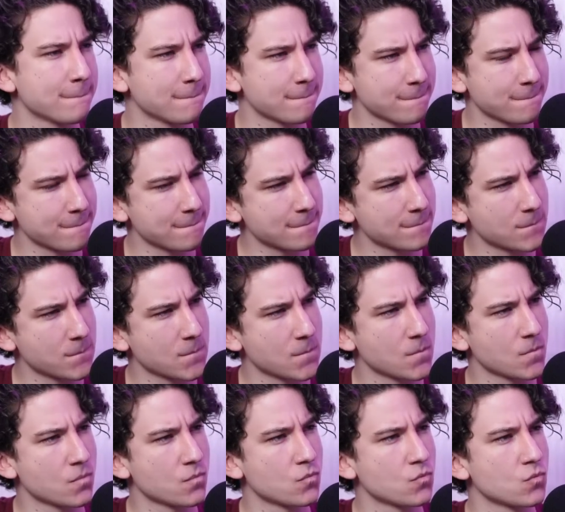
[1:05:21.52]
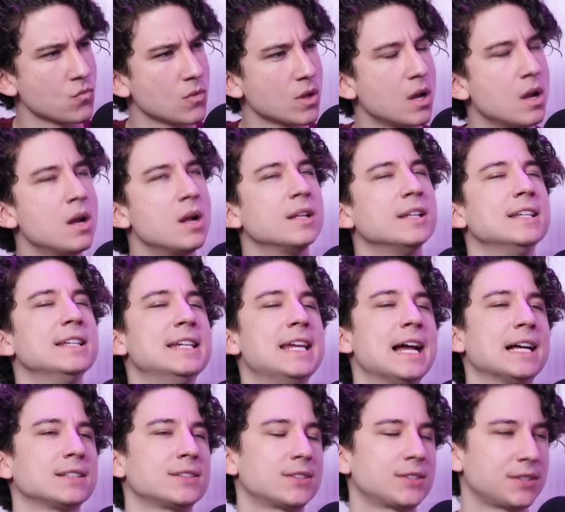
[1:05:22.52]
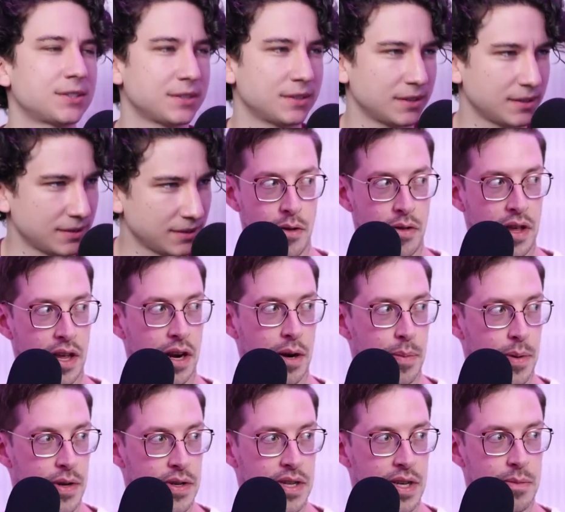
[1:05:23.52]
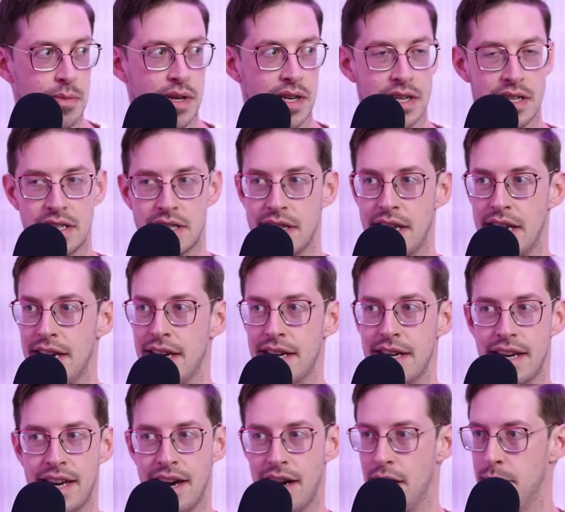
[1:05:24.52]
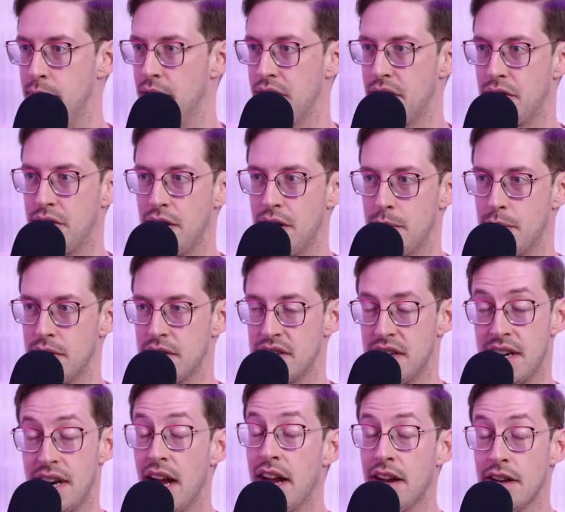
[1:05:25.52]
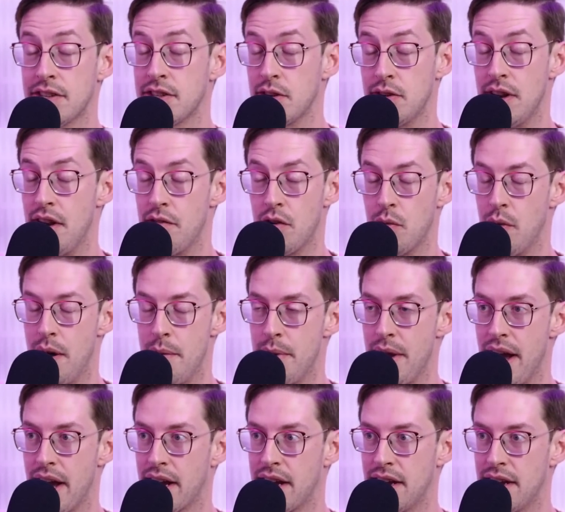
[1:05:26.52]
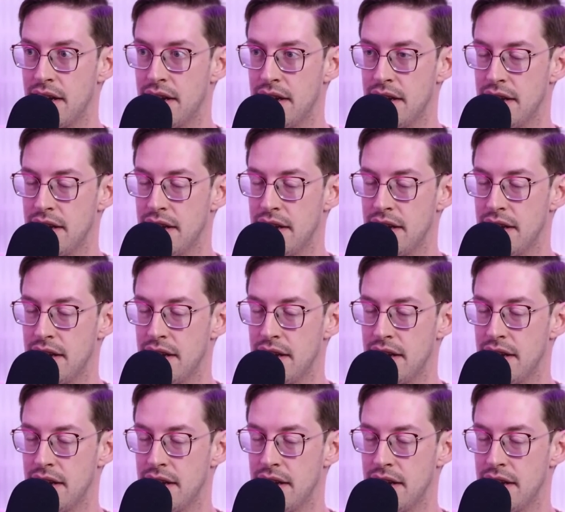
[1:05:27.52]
the Dark Arts role. Like they always new theater person because they didn't care about the theater person, and I also never went back.